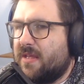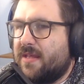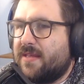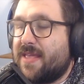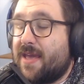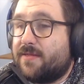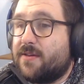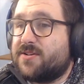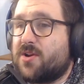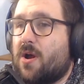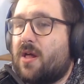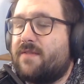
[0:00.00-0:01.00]
yeah, those
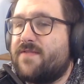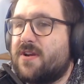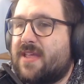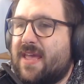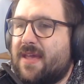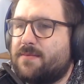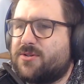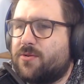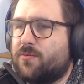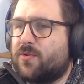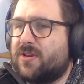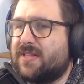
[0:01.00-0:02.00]
are all of your games
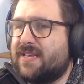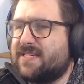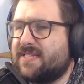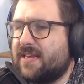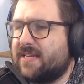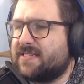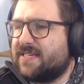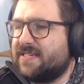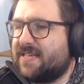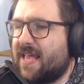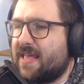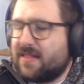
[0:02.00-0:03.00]
releasing
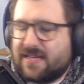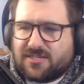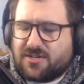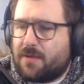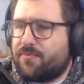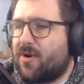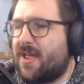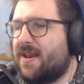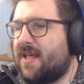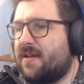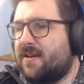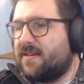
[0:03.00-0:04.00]
today. Let's jump right
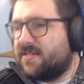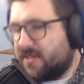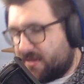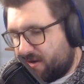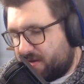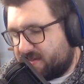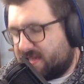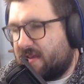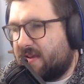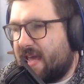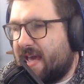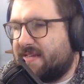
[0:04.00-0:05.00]
down into the news though,
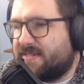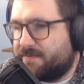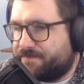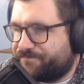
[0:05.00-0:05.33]
guys.